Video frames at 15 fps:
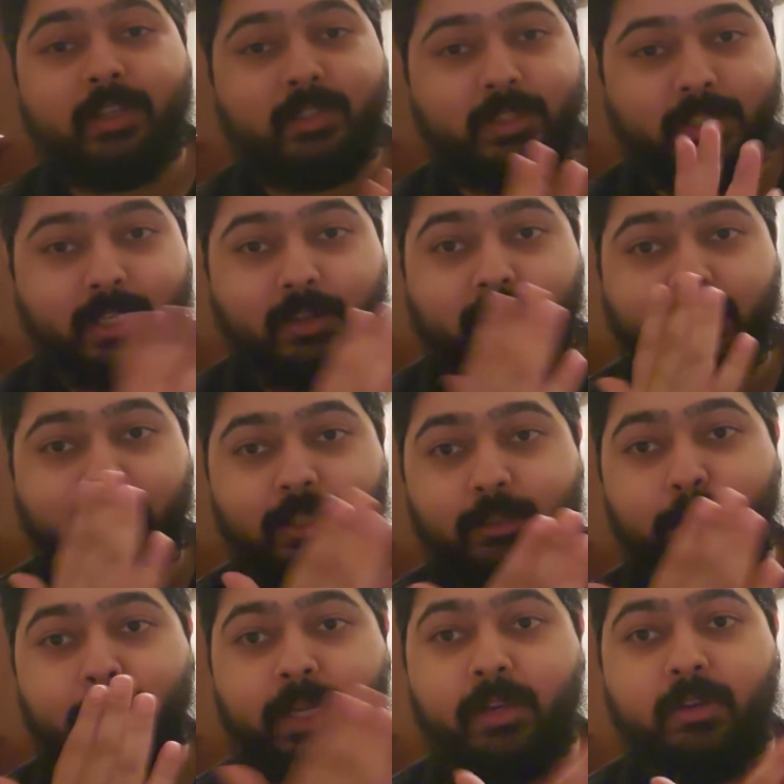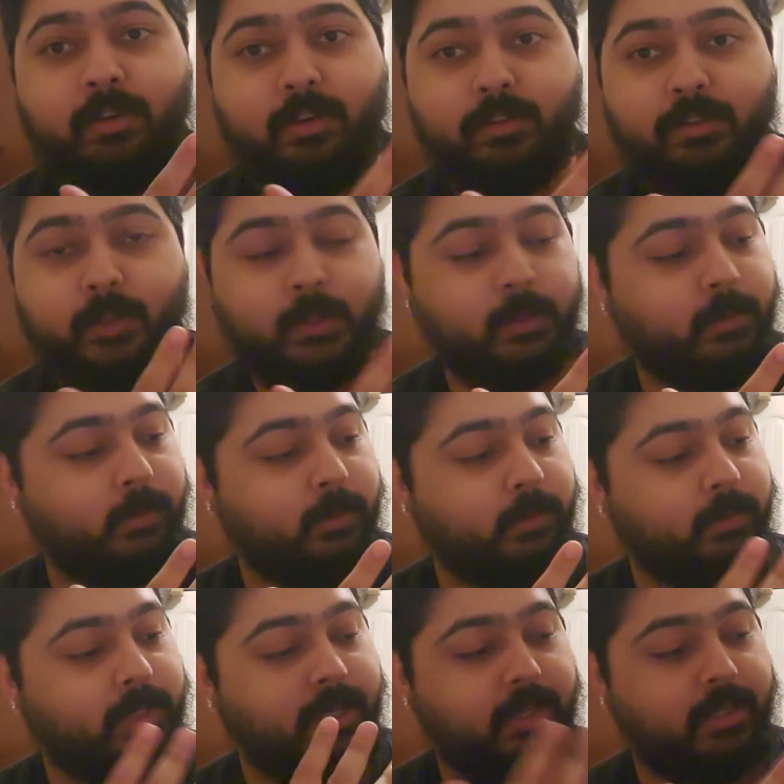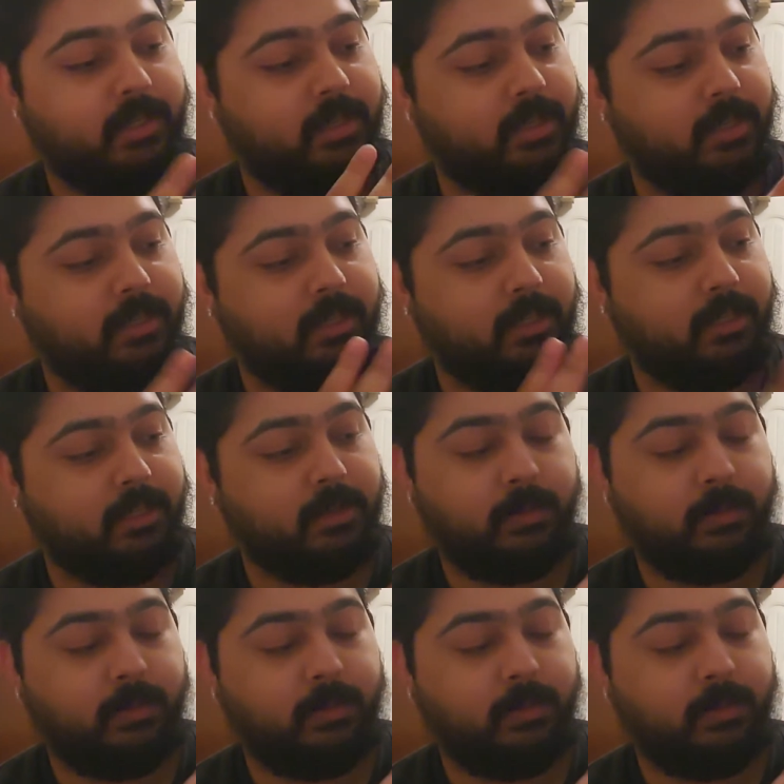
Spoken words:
sell this pair of these